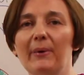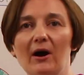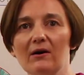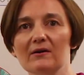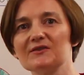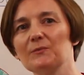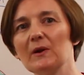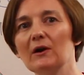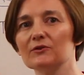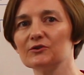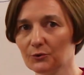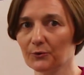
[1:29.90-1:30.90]
parts we
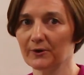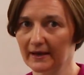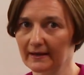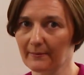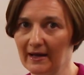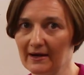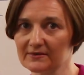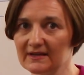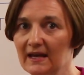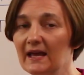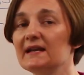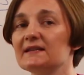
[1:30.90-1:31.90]
are talking about.
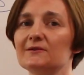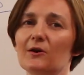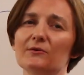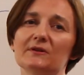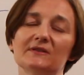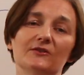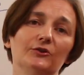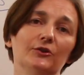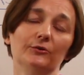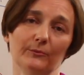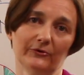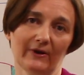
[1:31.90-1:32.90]
It's known as the
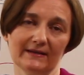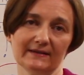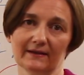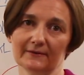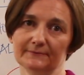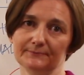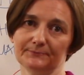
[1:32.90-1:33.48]
numerator.